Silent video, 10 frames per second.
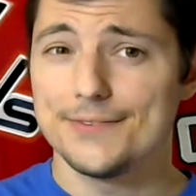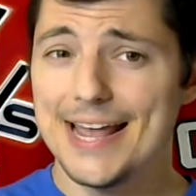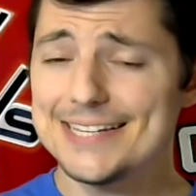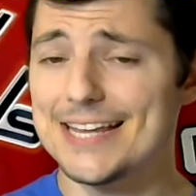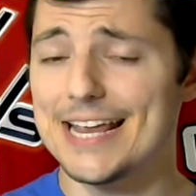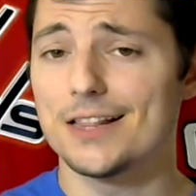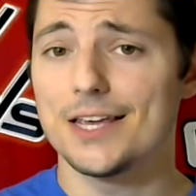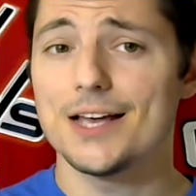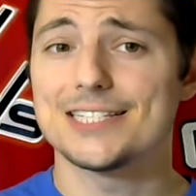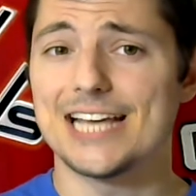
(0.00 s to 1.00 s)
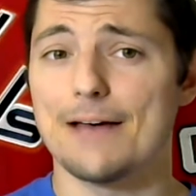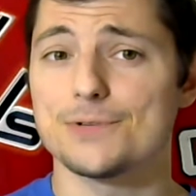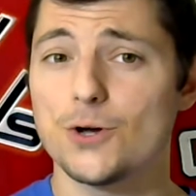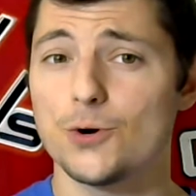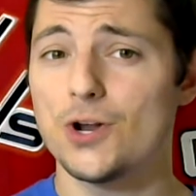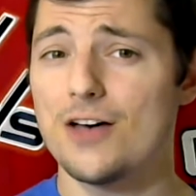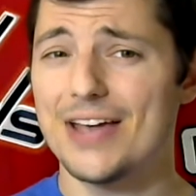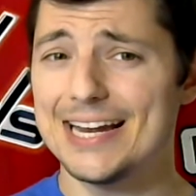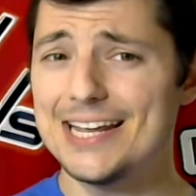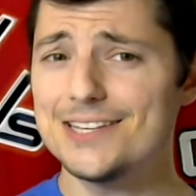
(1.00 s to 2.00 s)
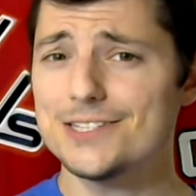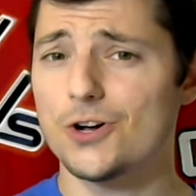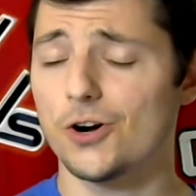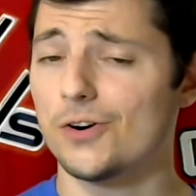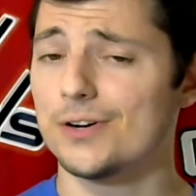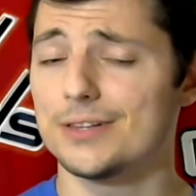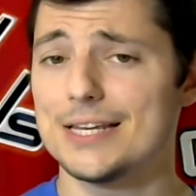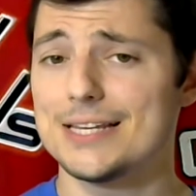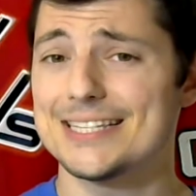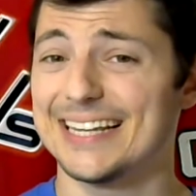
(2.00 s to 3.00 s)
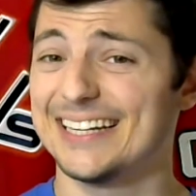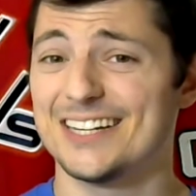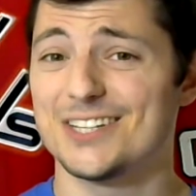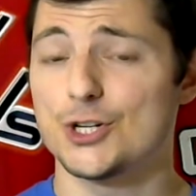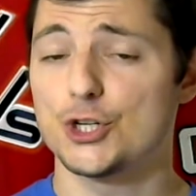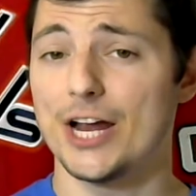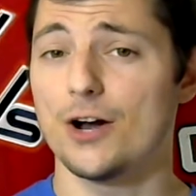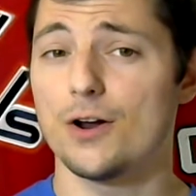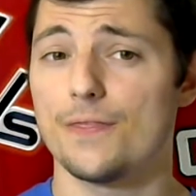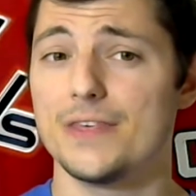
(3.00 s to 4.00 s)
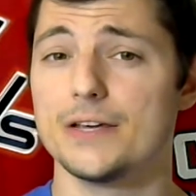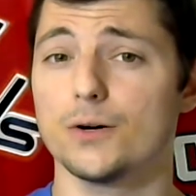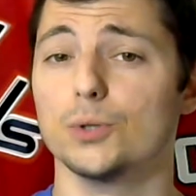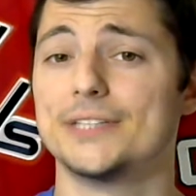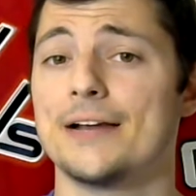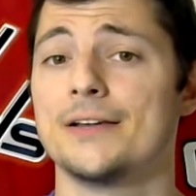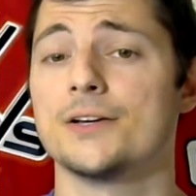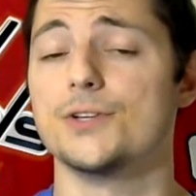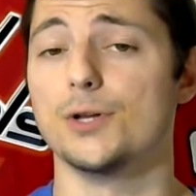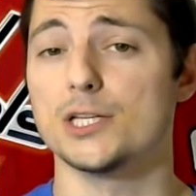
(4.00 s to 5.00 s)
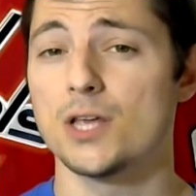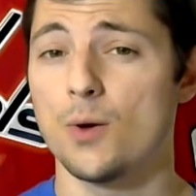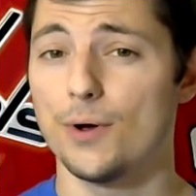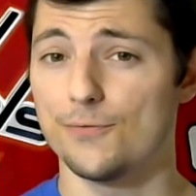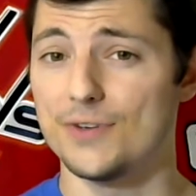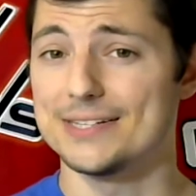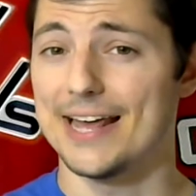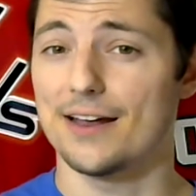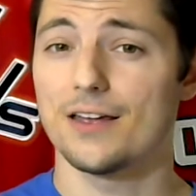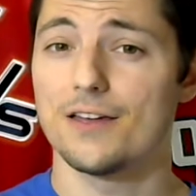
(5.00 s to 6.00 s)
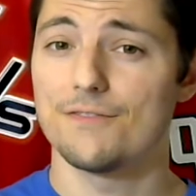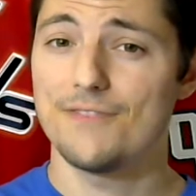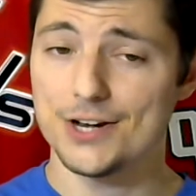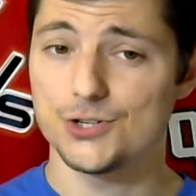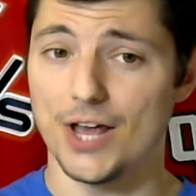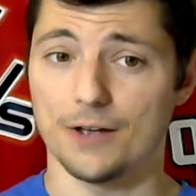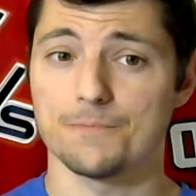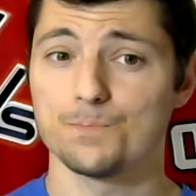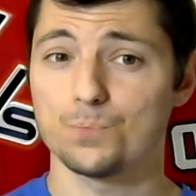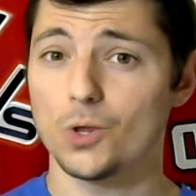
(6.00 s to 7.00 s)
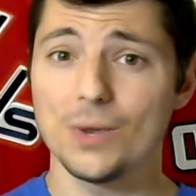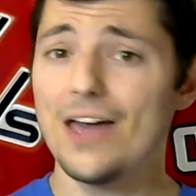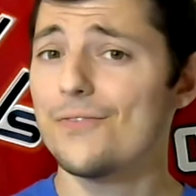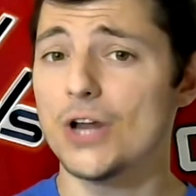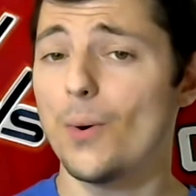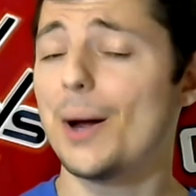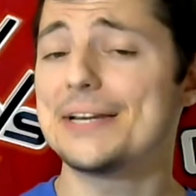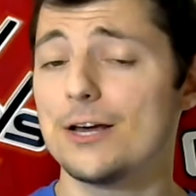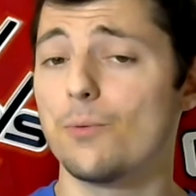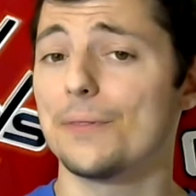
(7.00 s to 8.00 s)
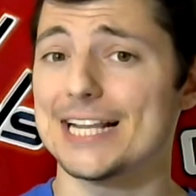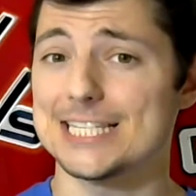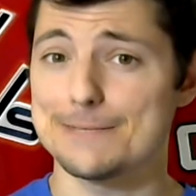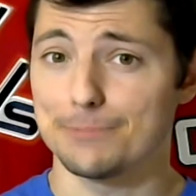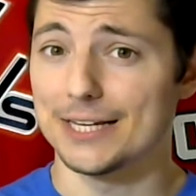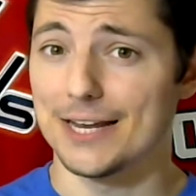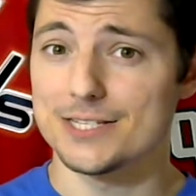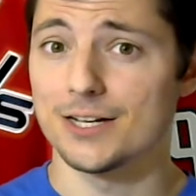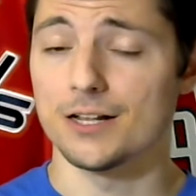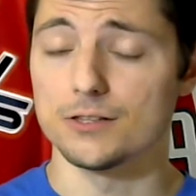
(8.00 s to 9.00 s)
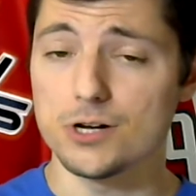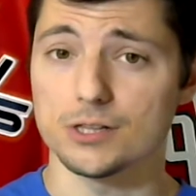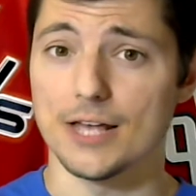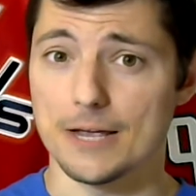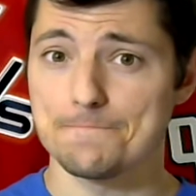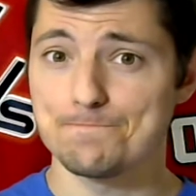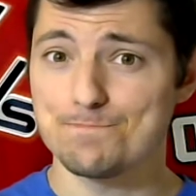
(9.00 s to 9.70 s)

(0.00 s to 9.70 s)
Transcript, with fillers: Next is Ilya Samsonov, and he's currently slated to share the goaltending duties with Vitek Vanecek. We have no idea what that split is going to look like.